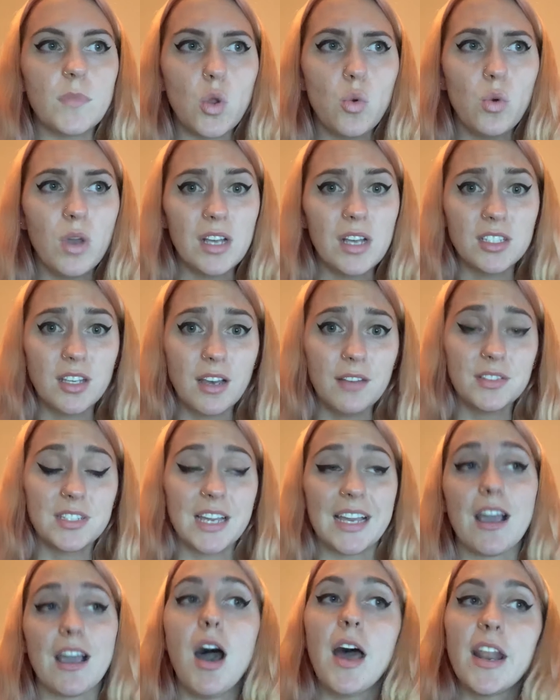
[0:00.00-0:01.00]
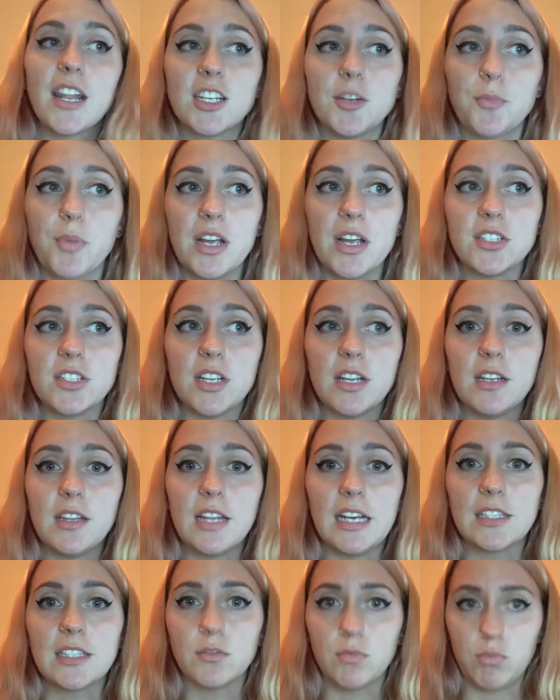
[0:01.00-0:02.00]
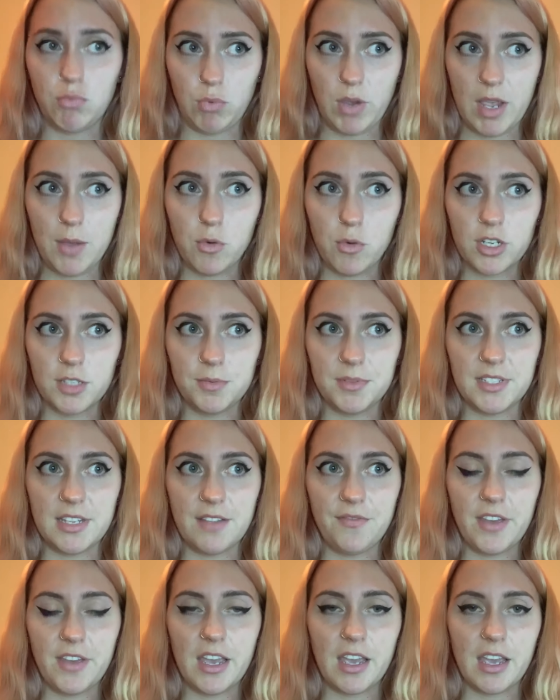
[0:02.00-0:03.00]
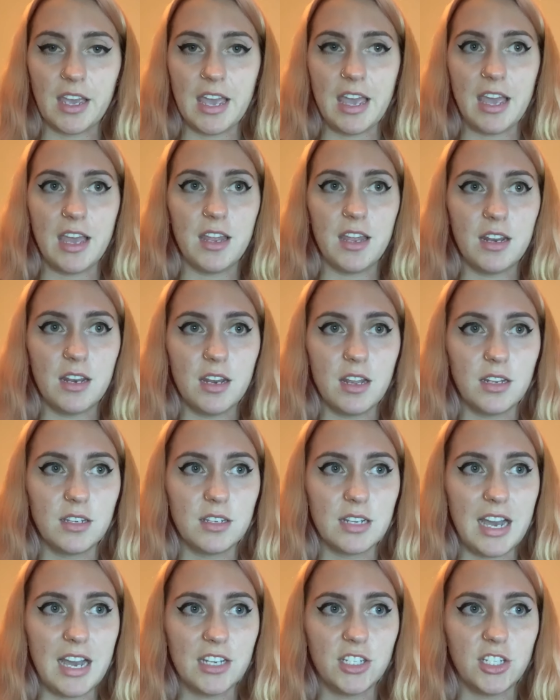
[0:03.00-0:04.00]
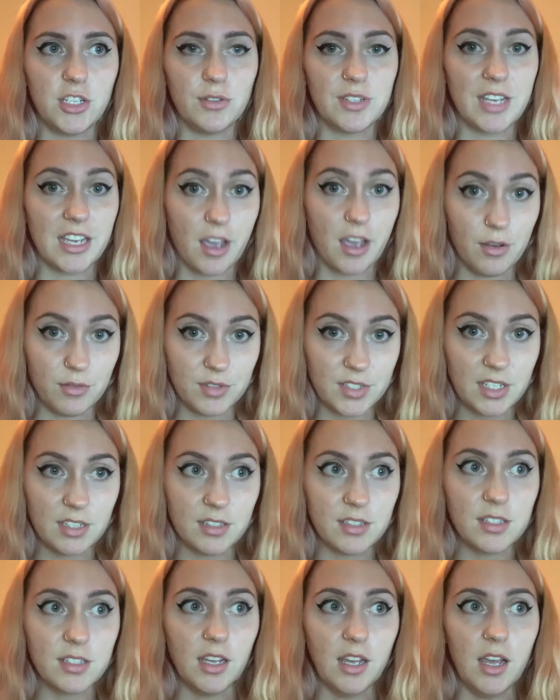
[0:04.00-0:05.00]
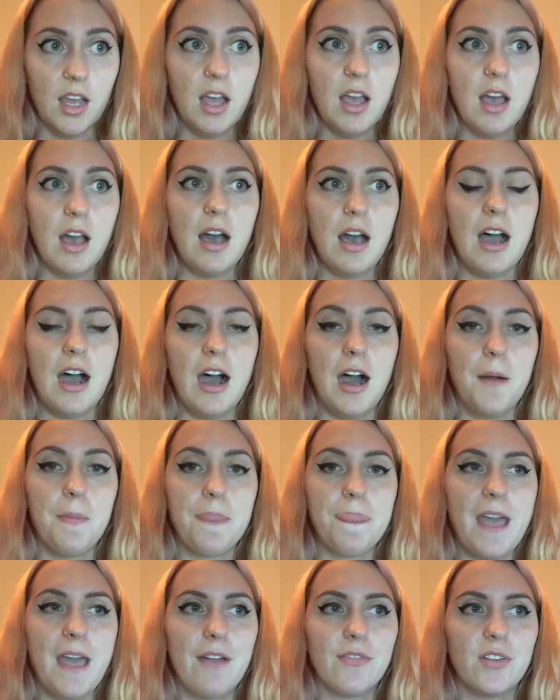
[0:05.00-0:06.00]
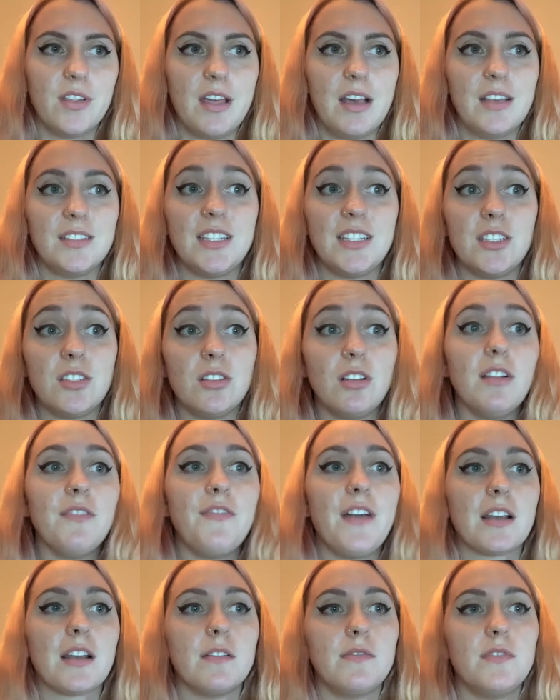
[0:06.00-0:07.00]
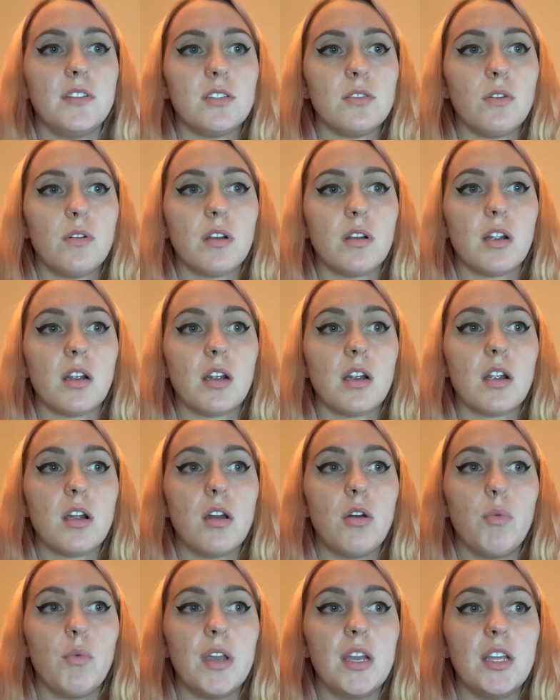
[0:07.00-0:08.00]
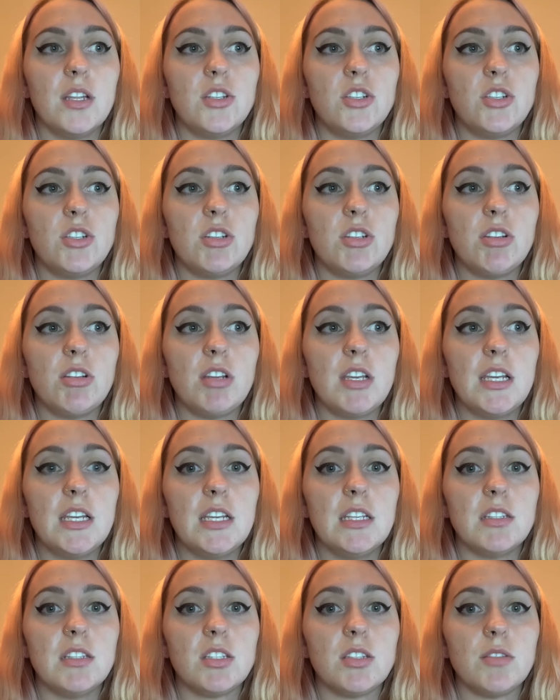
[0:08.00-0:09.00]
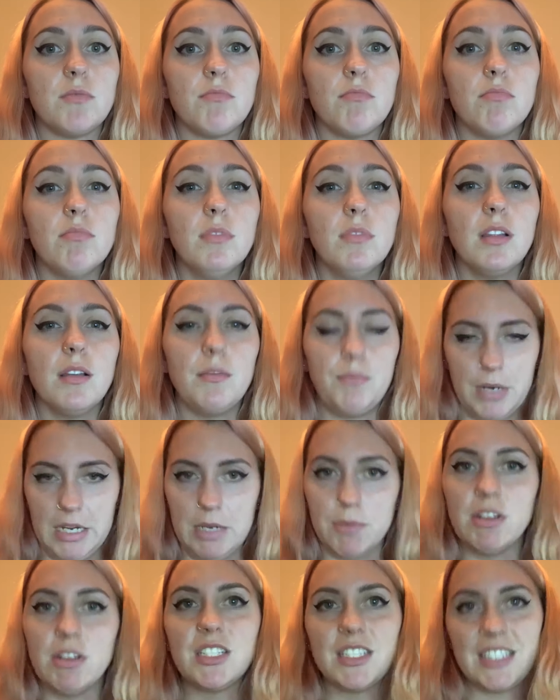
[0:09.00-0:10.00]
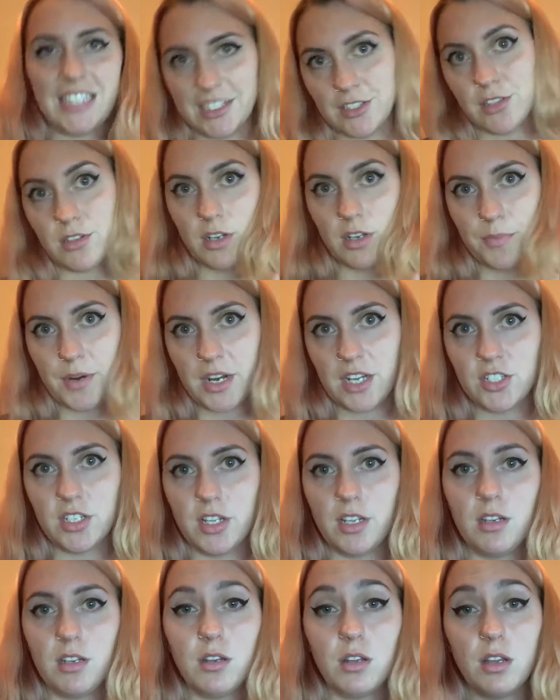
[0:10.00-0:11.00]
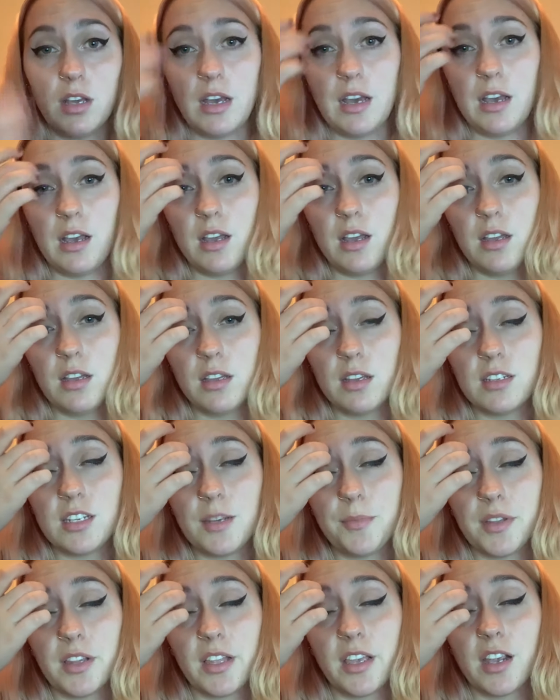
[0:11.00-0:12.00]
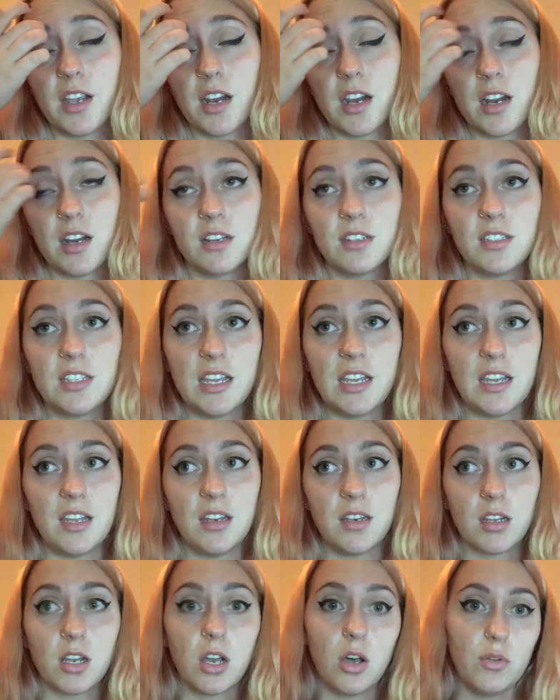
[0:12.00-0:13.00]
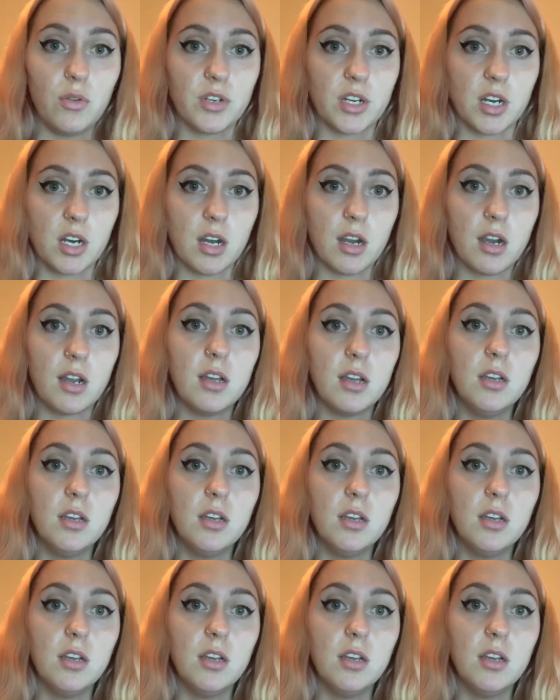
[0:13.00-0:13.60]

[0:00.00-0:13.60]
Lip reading: We also have psychotic depression. That's way more specific and tied to psychosis. After that, seasonal affective disorder, which is pretty much seasonal depression, typically occurs in colder